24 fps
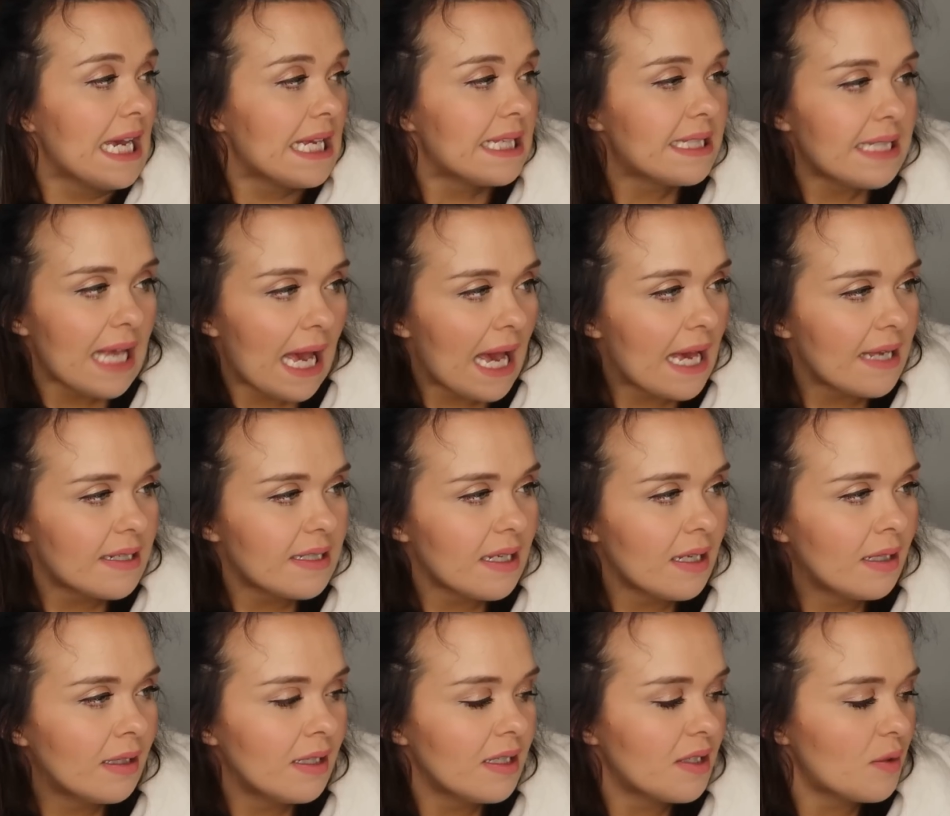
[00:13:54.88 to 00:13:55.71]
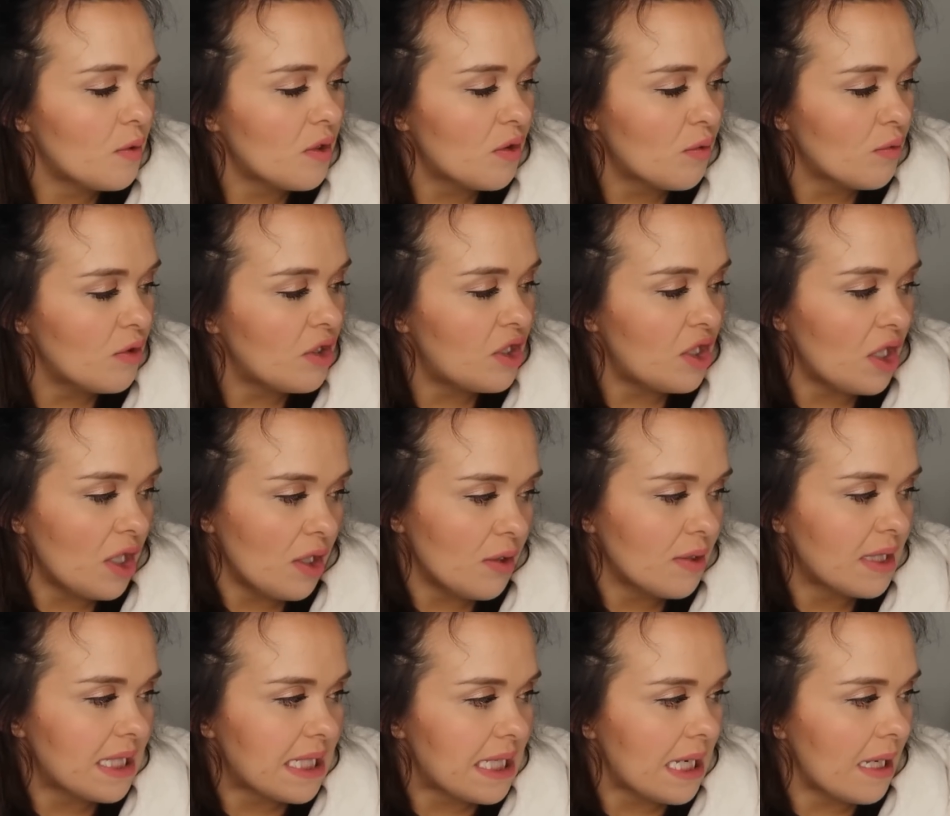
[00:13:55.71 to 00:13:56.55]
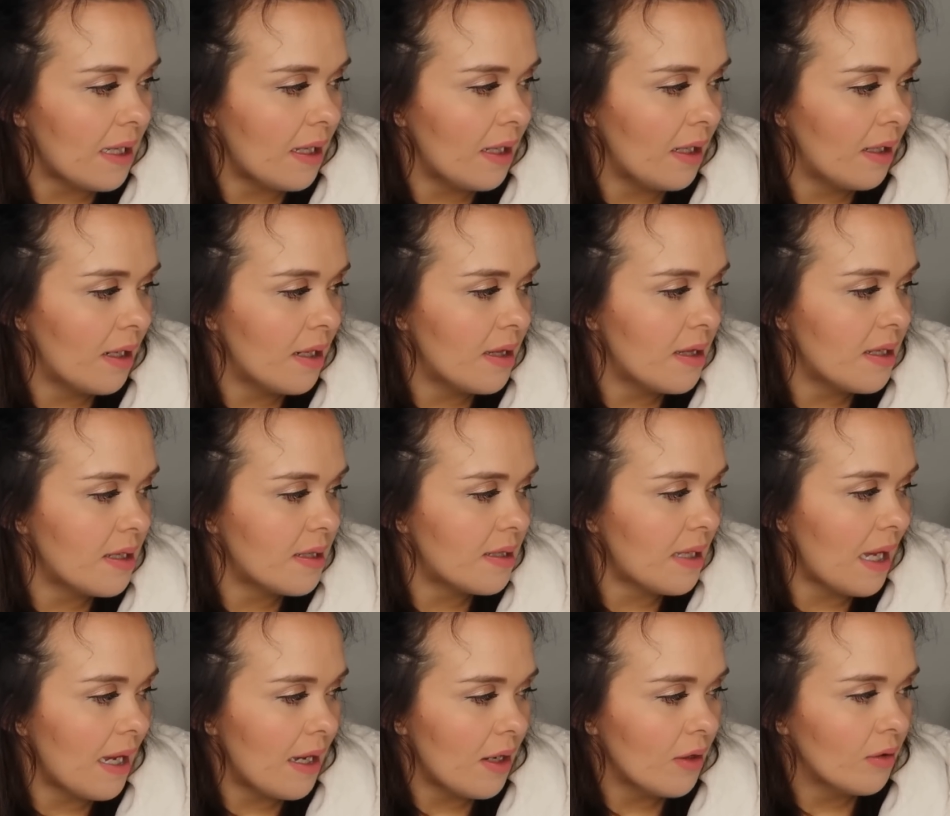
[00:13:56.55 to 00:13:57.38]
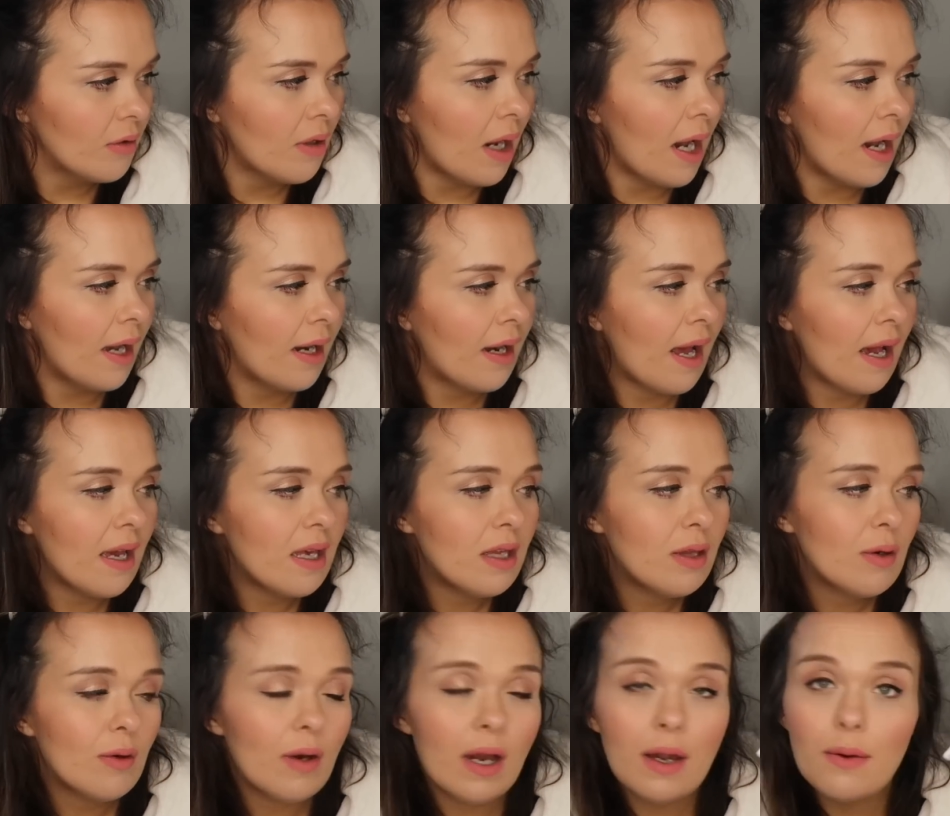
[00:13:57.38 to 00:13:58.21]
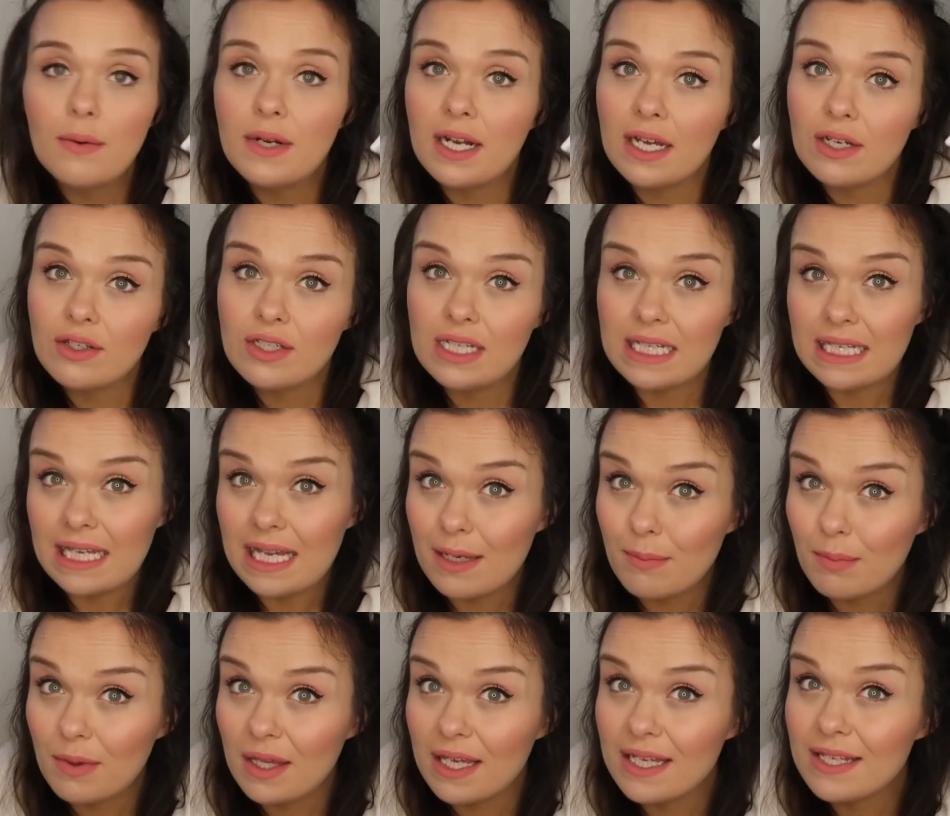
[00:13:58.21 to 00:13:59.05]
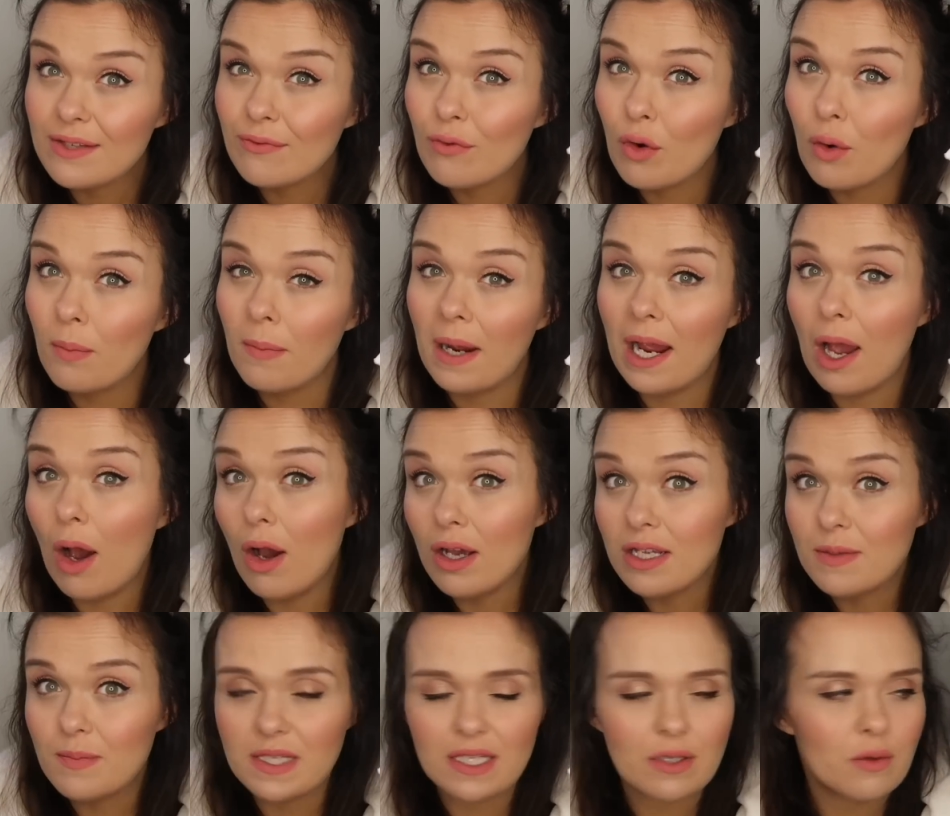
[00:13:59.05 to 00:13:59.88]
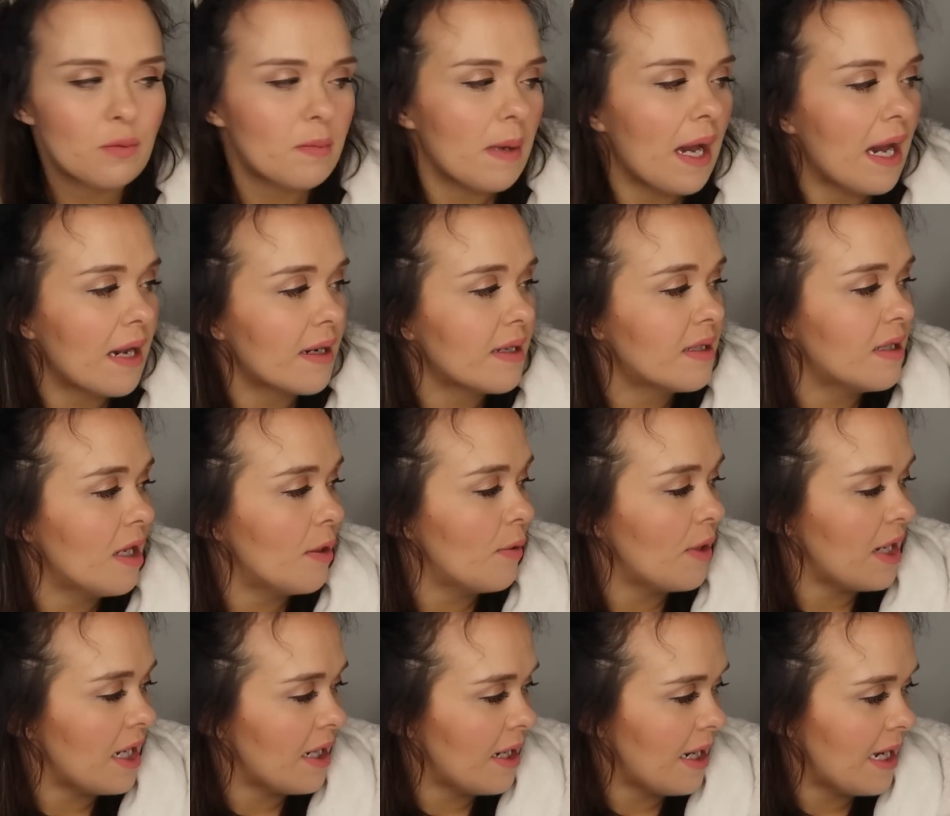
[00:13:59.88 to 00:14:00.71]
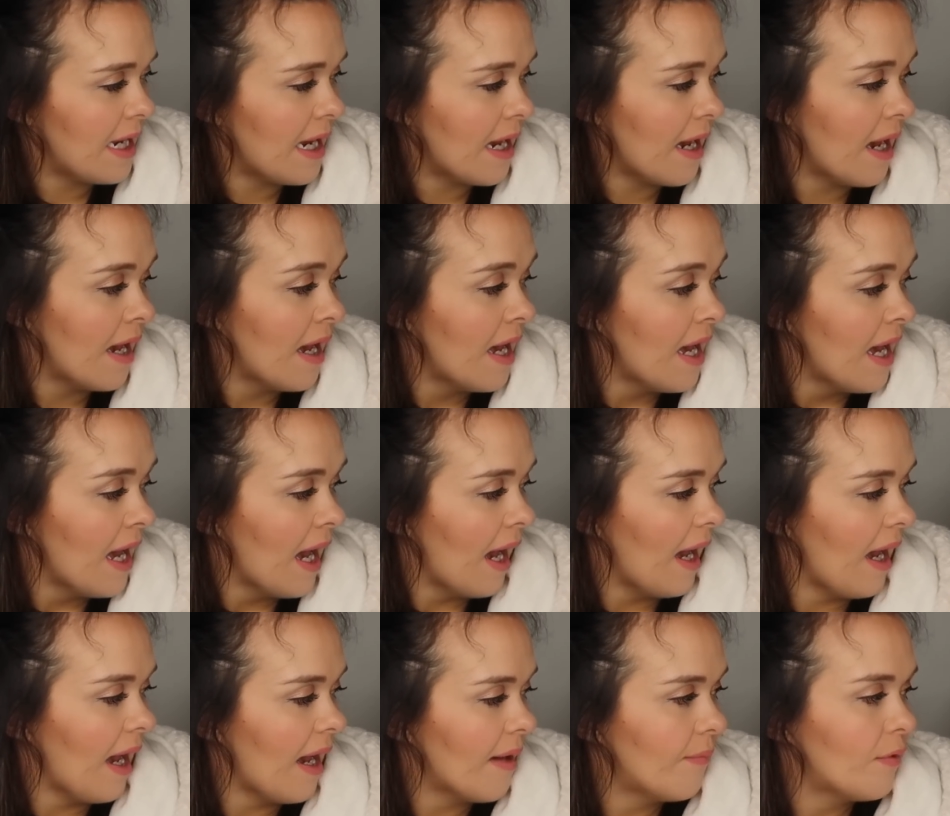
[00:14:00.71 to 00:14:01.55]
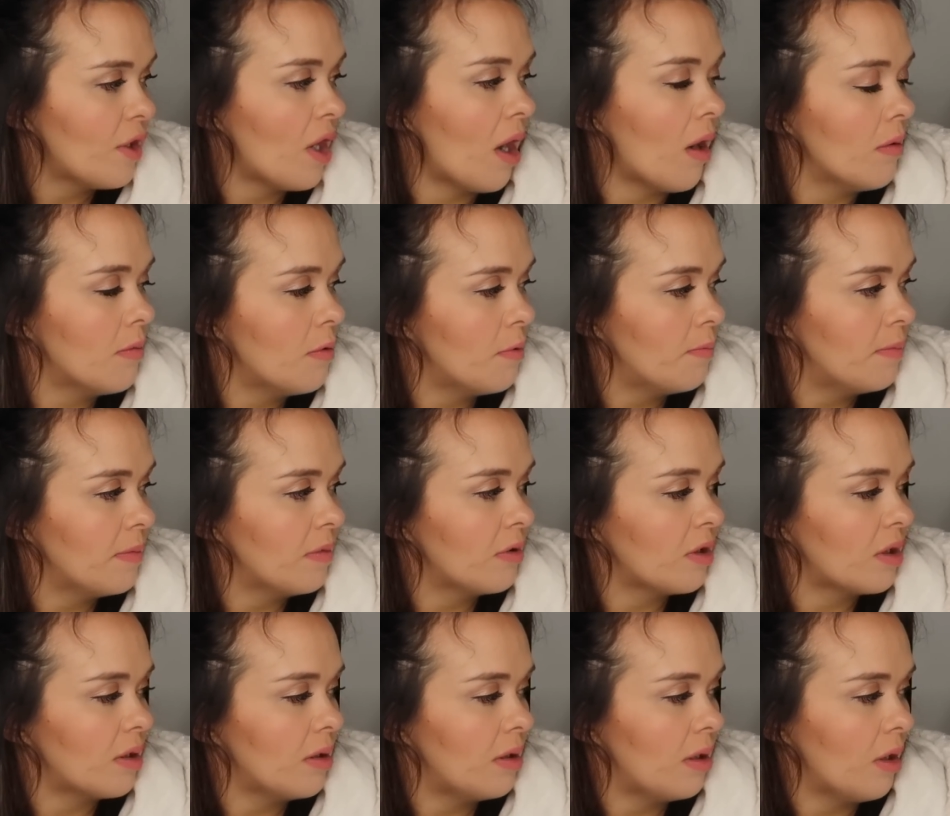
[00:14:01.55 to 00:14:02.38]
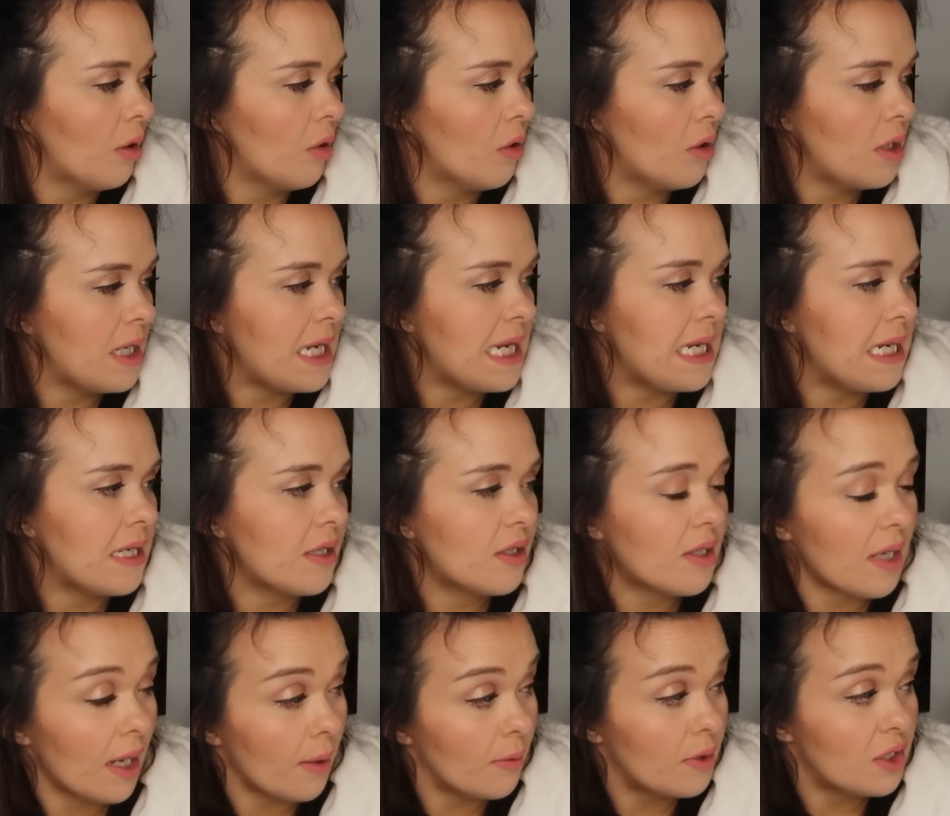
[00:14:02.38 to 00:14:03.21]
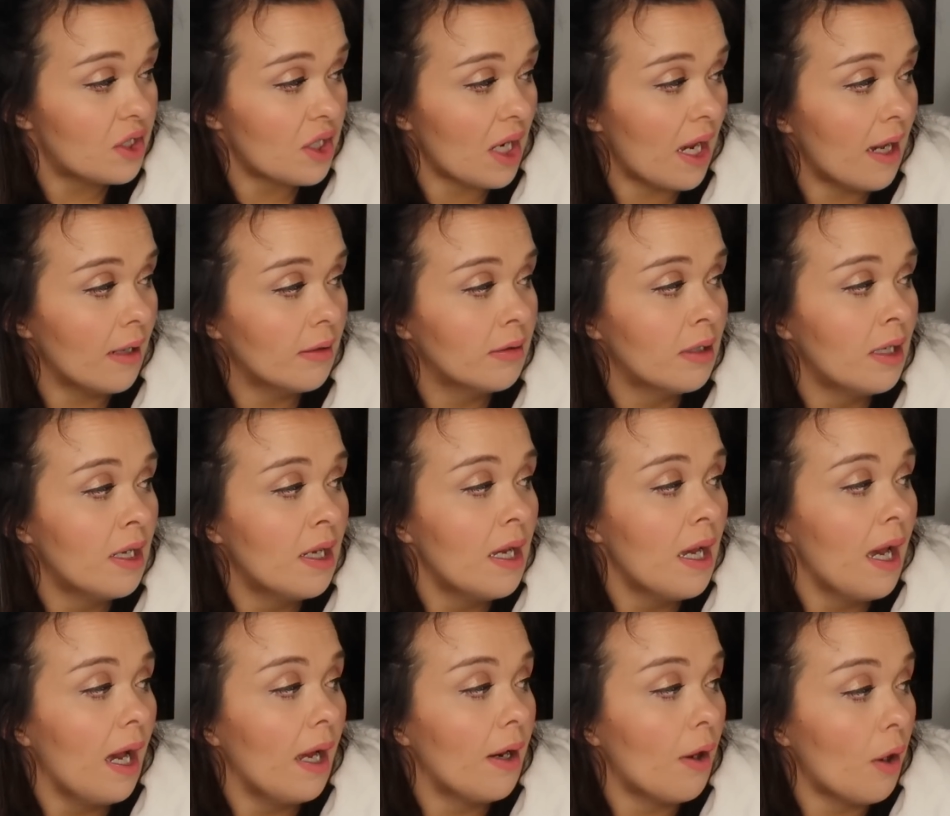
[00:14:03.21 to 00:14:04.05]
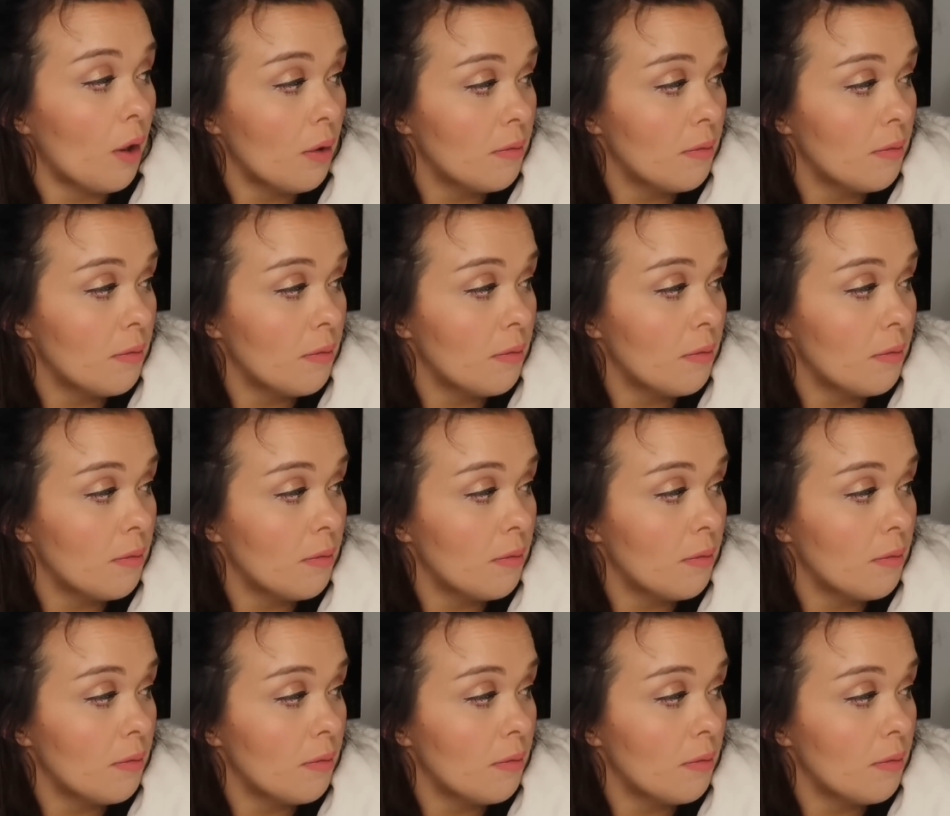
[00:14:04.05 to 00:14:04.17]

set, and this was reduced in the sale, and I thought I would actually keep this for my hospital bag. So in here I have an almond milk and honey shower gel, an